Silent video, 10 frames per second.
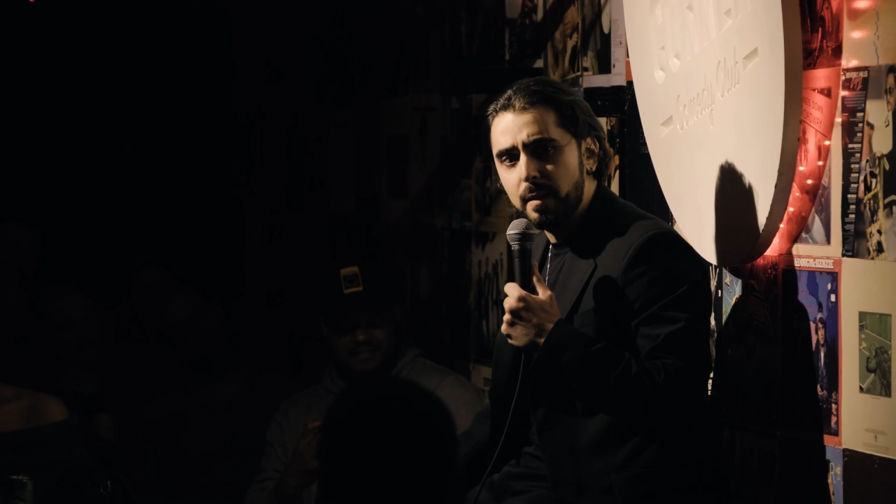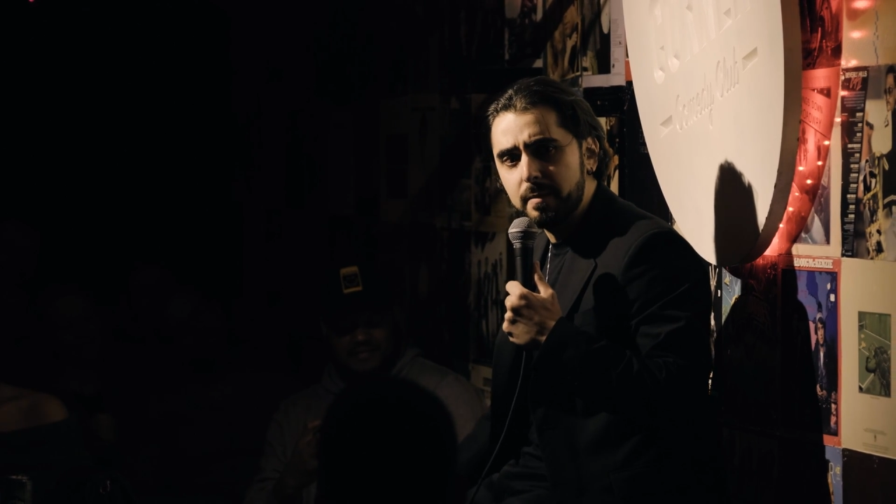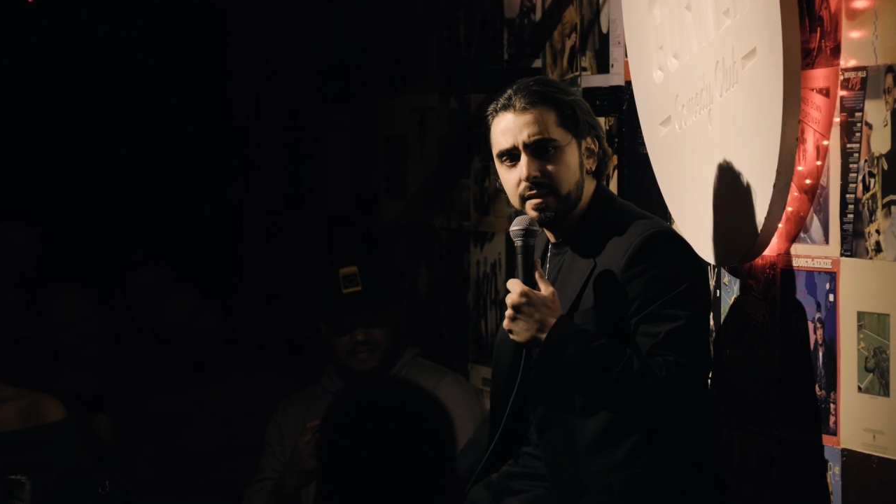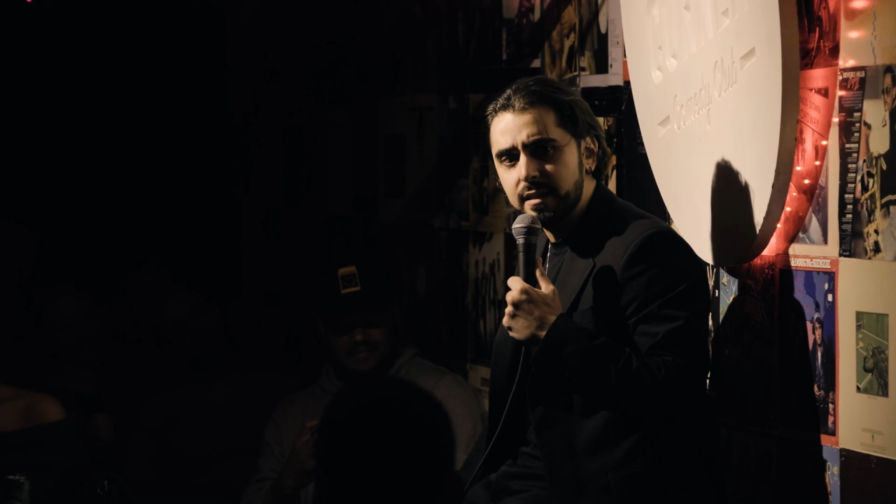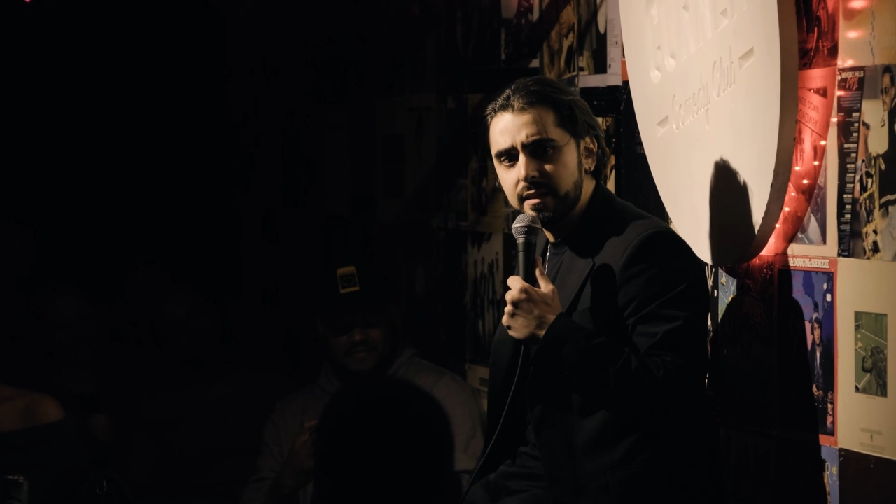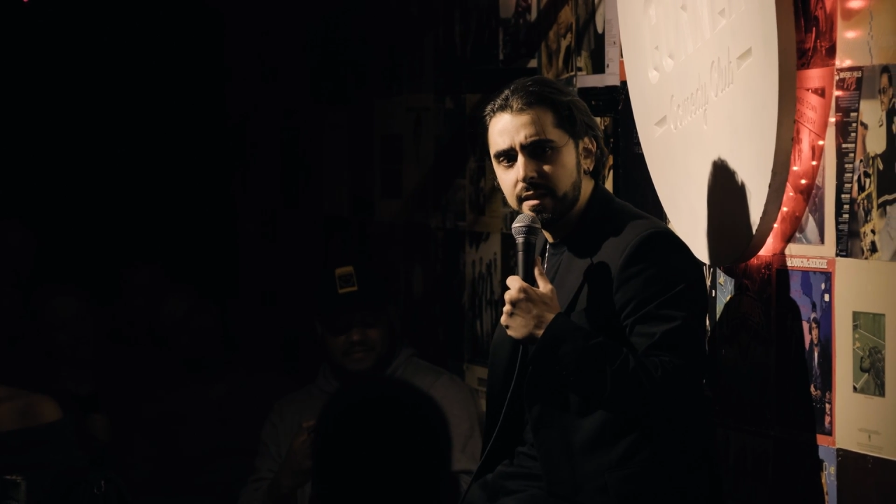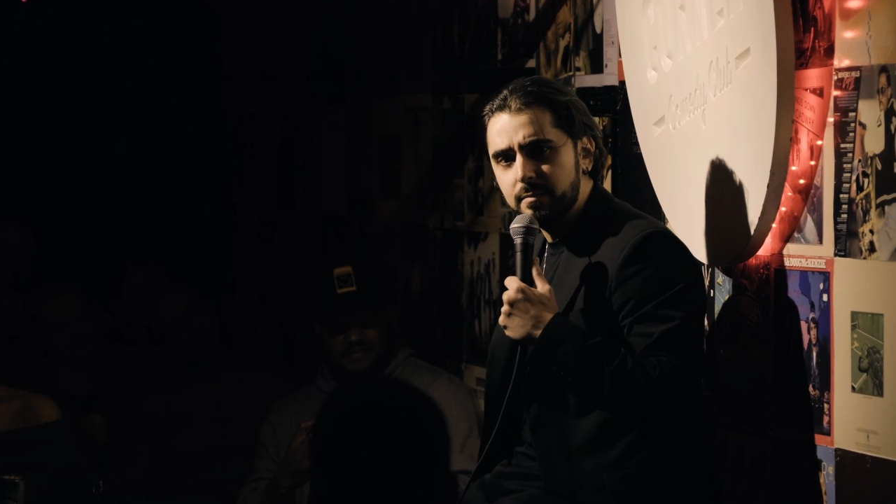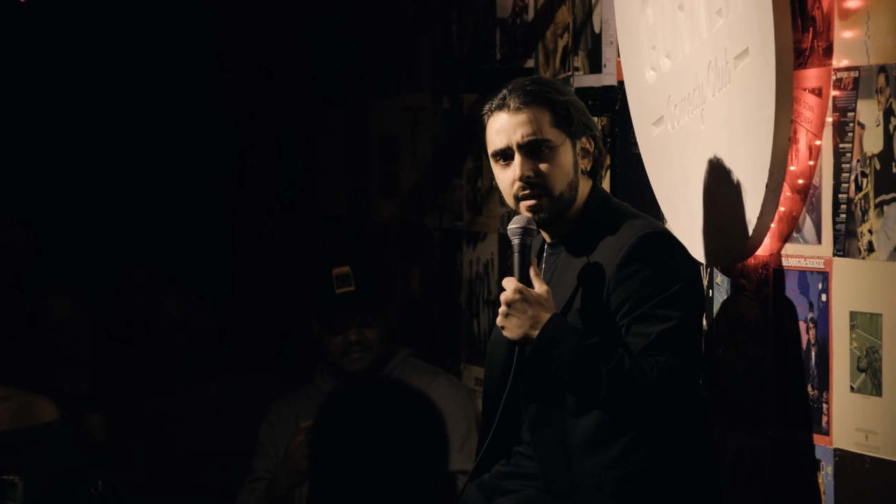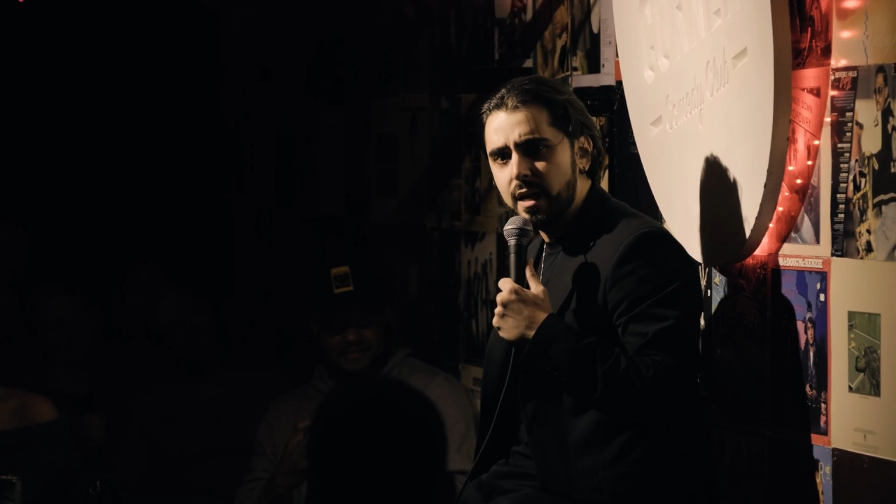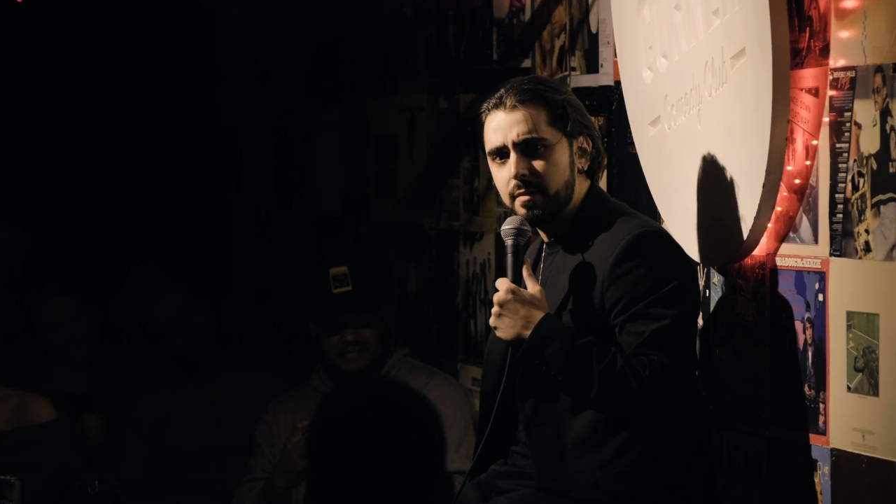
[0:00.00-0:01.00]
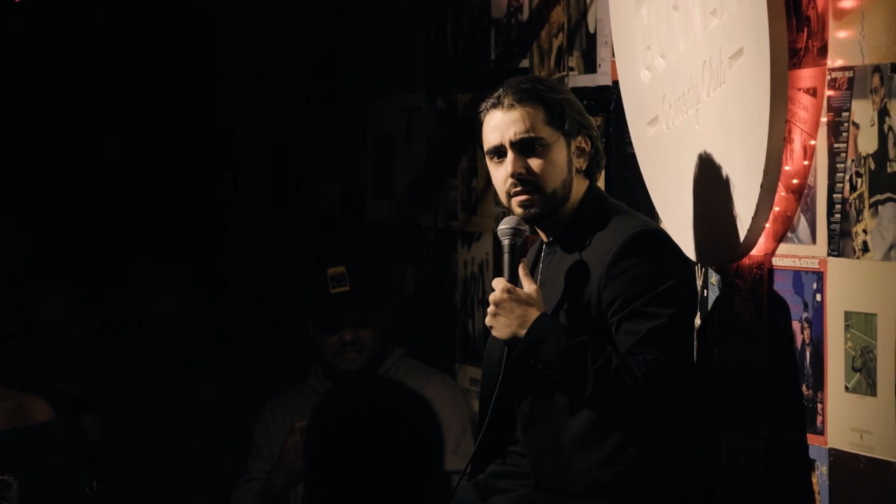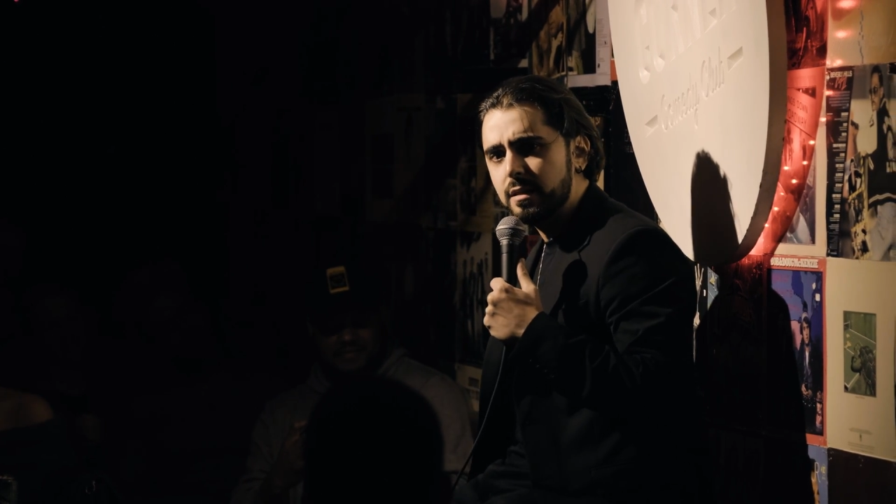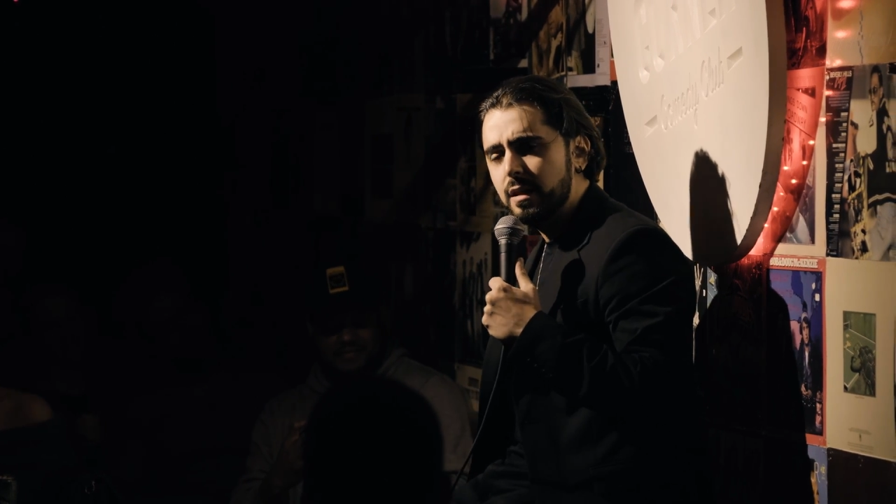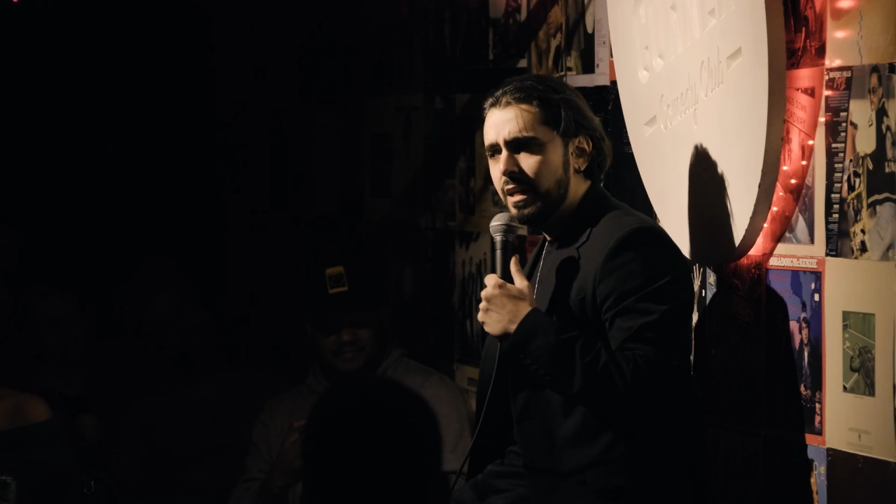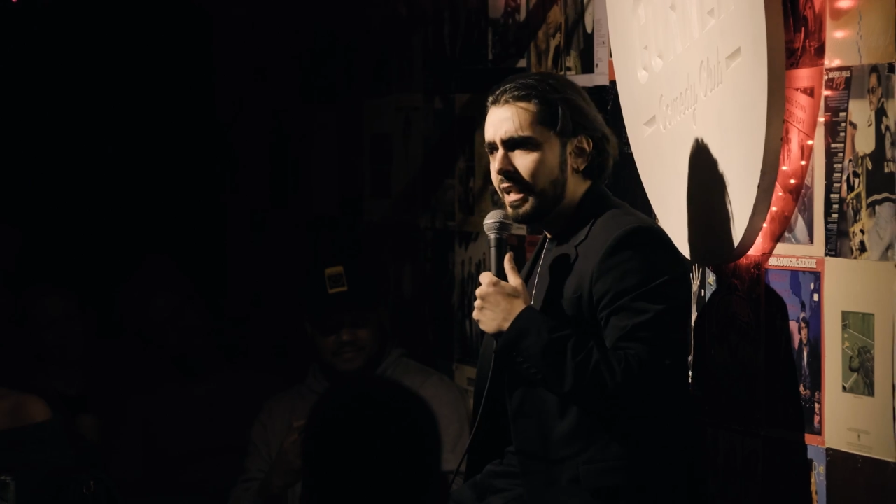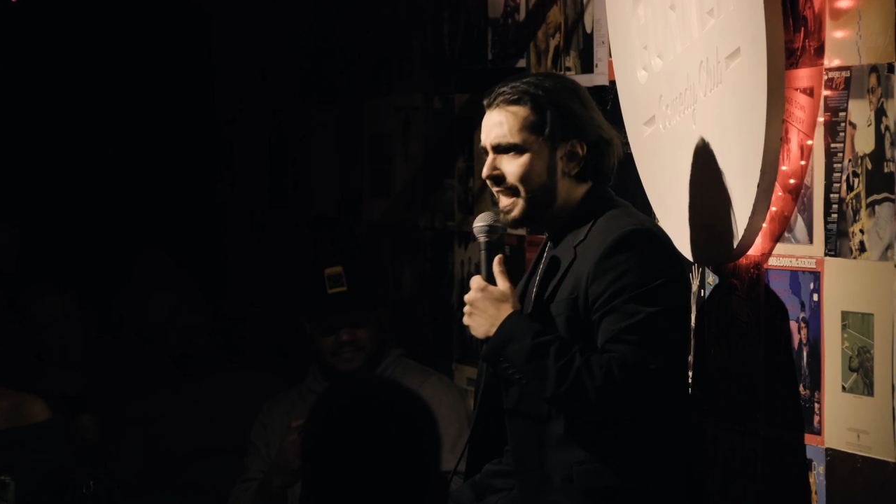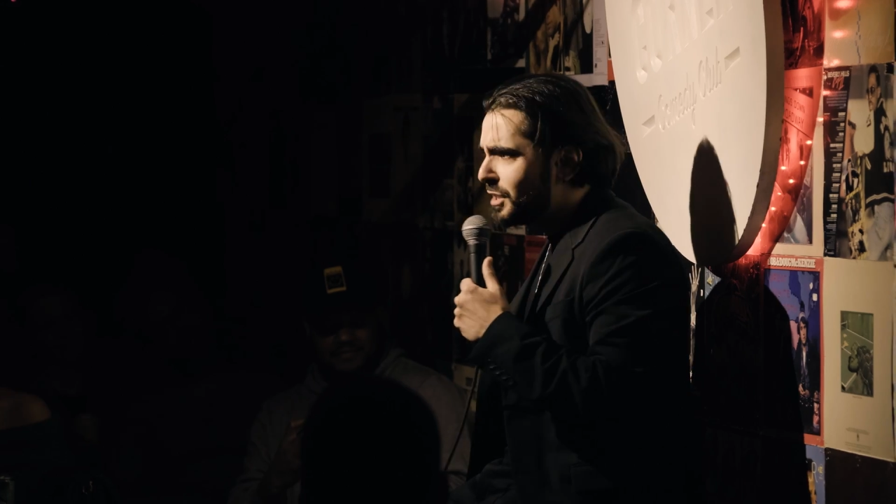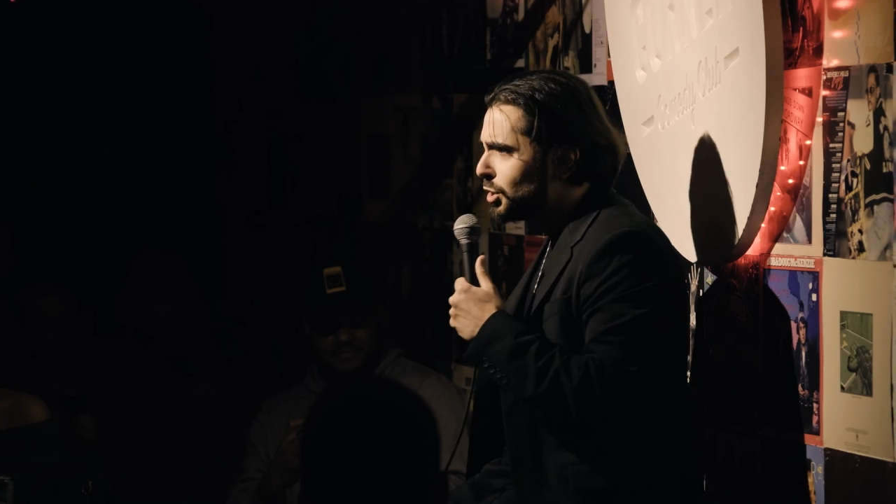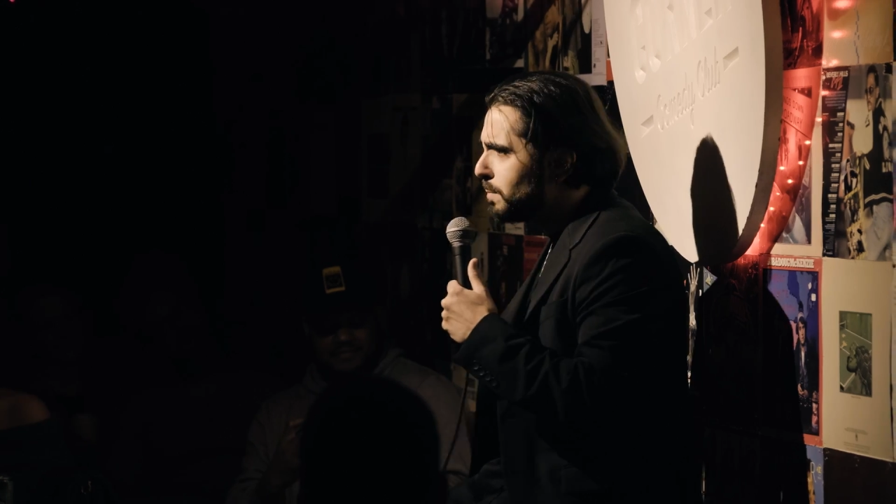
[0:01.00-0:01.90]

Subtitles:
publicity sometimes? Let